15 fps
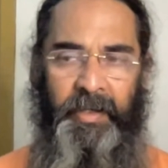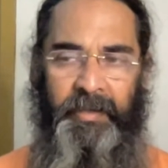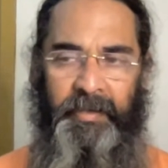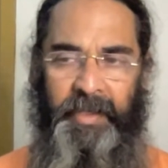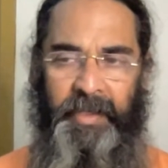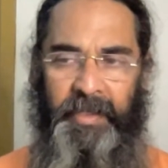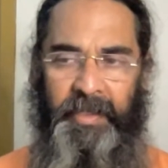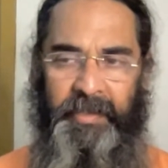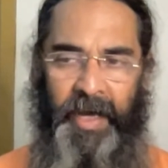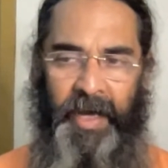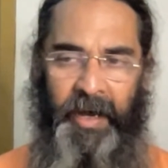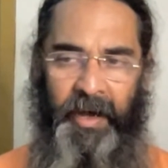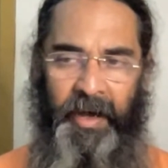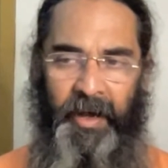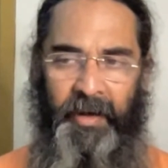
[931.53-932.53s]
These
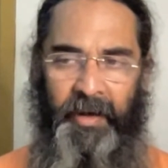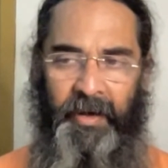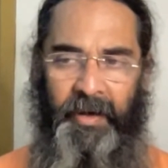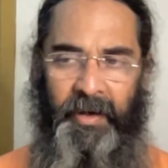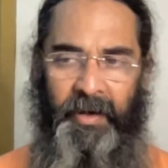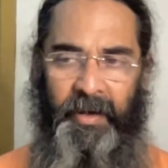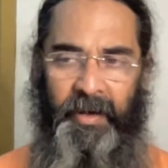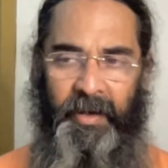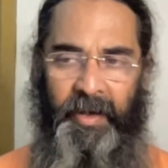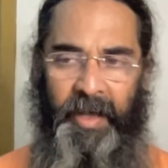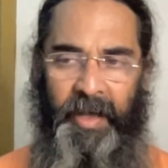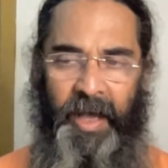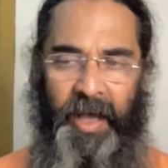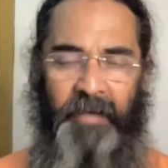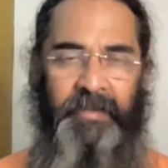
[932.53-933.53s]
are
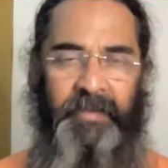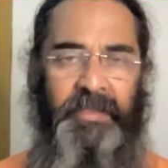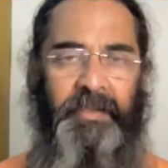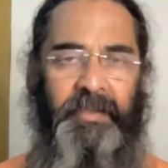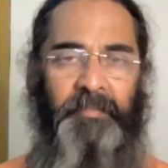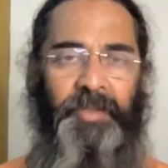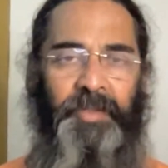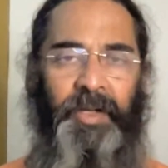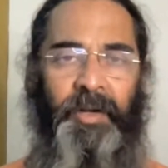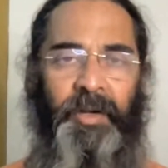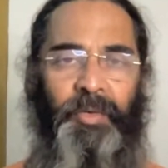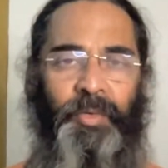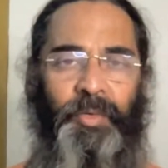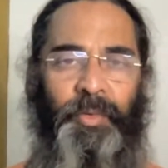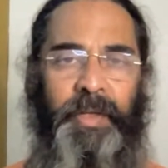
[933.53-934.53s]
having something to
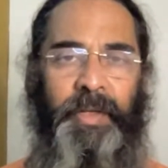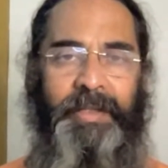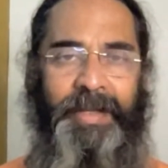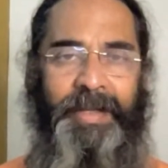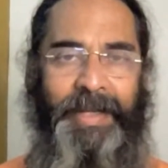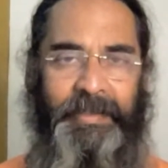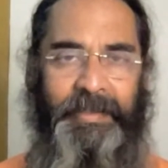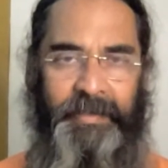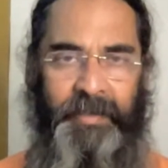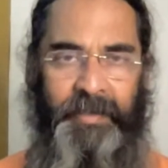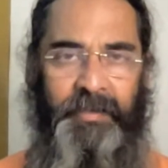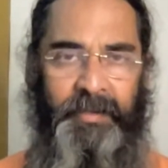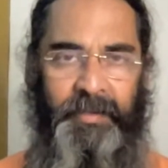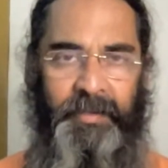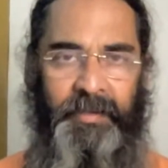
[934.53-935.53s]
do with an
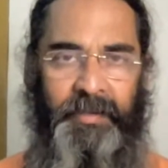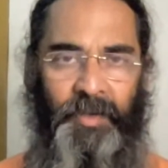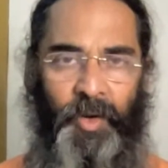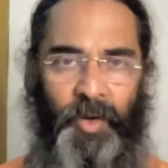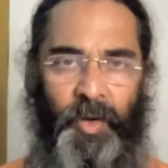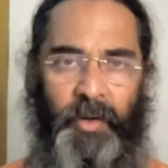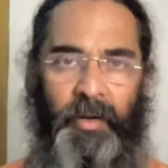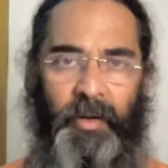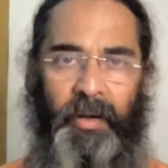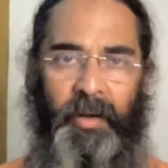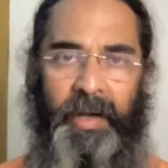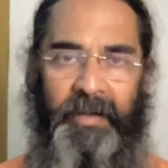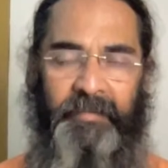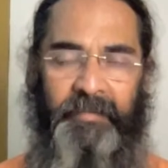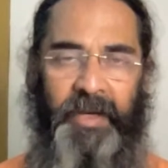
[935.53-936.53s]
existence or a
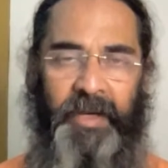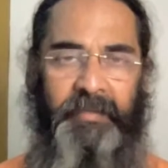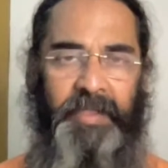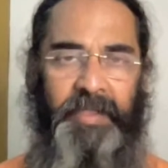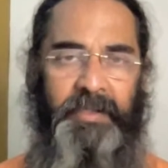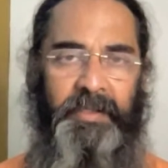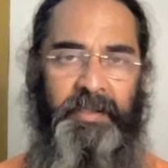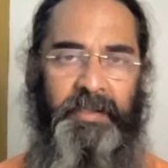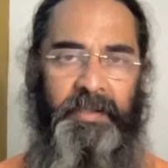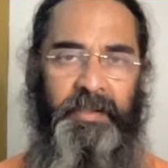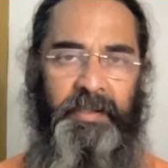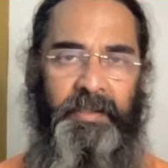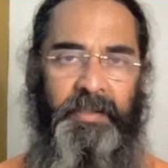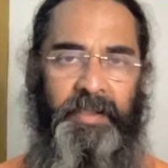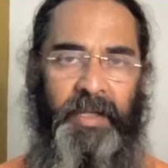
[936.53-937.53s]
level of
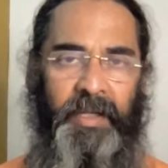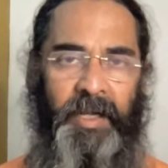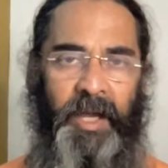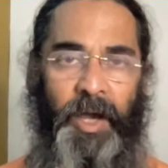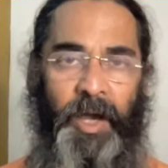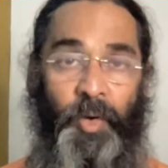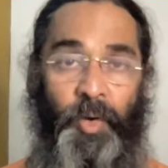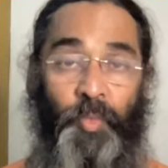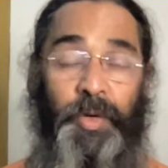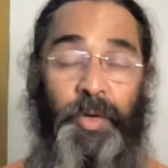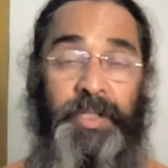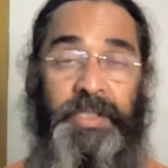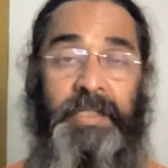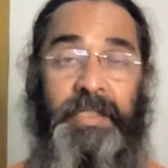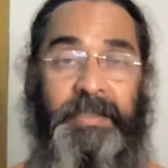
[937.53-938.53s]
existence
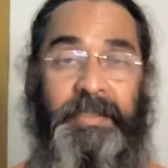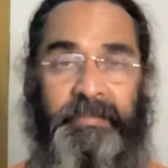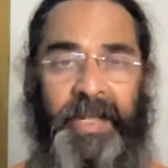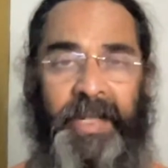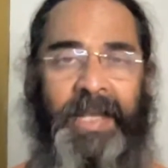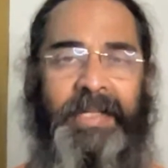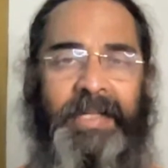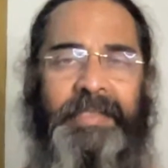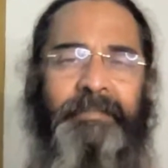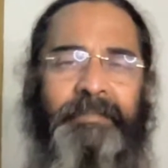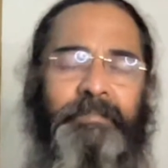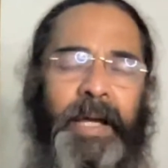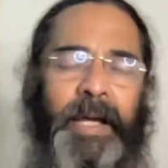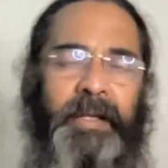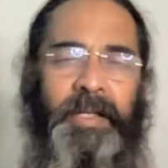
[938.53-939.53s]
which is
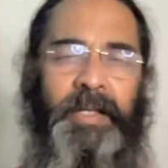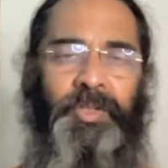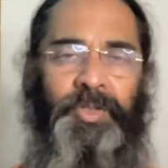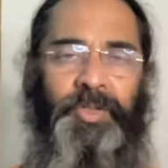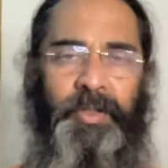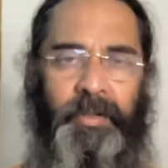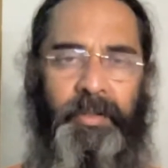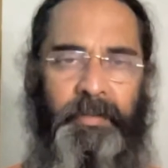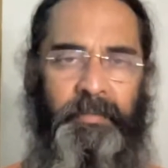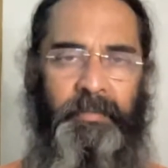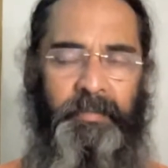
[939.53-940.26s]
relative by nature,